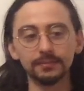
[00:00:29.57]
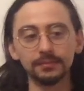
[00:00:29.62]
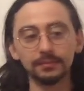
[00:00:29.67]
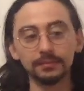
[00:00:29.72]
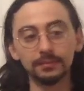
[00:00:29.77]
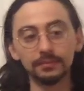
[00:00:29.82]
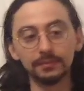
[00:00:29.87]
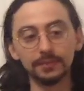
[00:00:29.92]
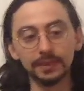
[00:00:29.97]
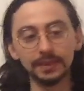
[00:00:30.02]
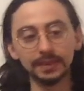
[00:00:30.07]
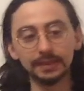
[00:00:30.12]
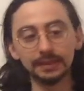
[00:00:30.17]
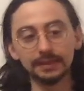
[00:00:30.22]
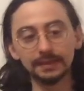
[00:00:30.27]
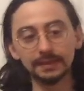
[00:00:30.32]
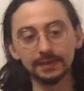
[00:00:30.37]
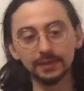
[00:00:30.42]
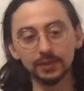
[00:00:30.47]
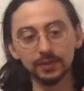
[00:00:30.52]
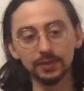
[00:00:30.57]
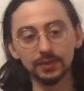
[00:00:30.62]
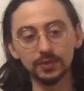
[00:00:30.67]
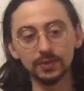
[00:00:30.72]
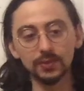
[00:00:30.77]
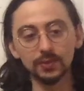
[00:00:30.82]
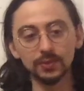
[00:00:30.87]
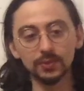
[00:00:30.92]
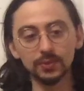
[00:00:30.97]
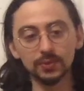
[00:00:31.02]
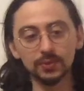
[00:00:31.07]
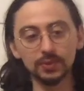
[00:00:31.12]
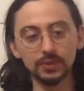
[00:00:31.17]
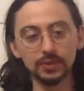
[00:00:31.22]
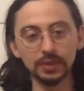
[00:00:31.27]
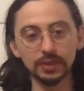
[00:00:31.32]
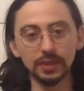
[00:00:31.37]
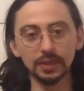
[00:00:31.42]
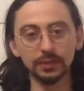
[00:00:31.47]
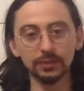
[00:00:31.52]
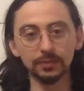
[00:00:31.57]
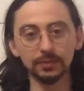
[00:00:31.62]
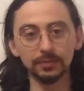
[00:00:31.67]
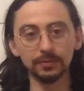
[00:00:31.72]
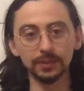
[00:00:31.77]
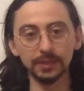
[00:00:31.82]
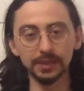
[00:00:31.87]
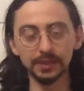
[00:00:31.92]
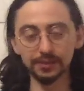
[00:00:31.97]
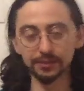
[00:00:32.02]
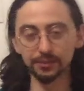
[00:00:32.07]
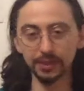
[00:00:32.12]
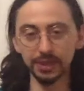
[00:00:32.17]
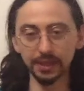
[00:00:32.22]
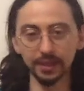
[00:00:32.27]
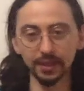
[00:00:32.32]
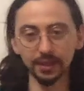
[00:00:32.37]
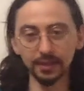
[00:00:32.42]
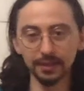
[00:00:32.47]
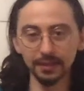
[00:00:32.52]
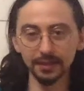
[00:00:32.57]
But it's also kind of intriguing